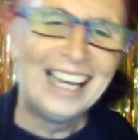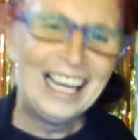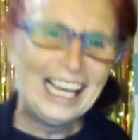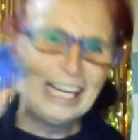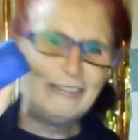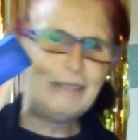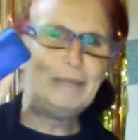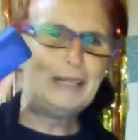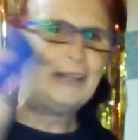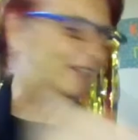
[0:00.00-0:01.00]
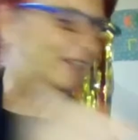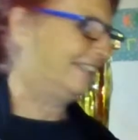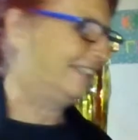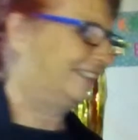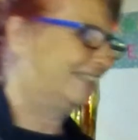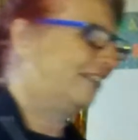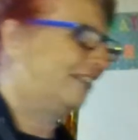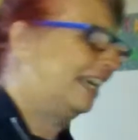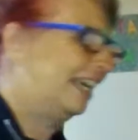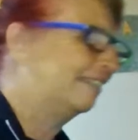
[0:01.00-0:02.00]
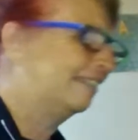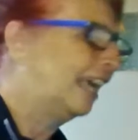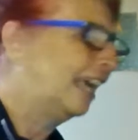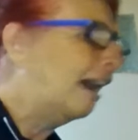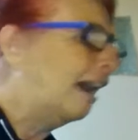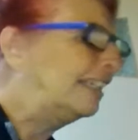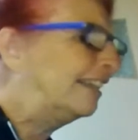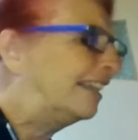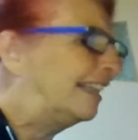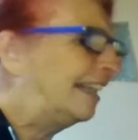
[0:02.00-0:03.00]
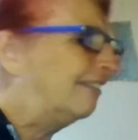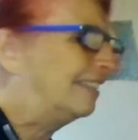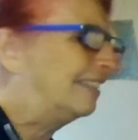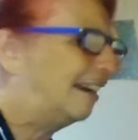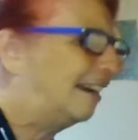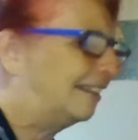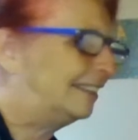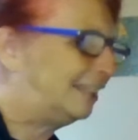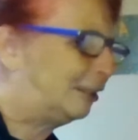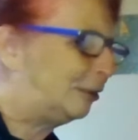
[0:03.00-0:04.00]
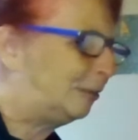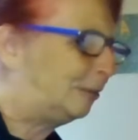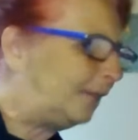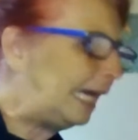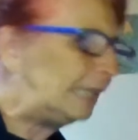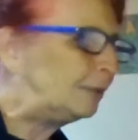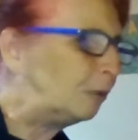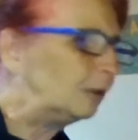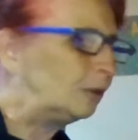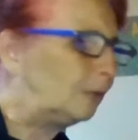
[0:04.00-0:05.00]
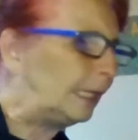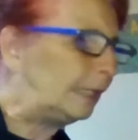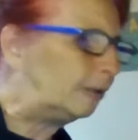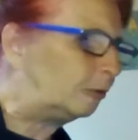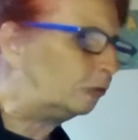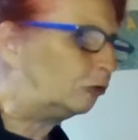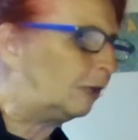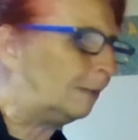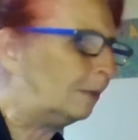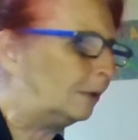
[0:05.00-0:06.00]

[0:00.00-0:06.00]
I rub it off, I do something else. I didn't think that was hard at all. Yes, what do I call tripod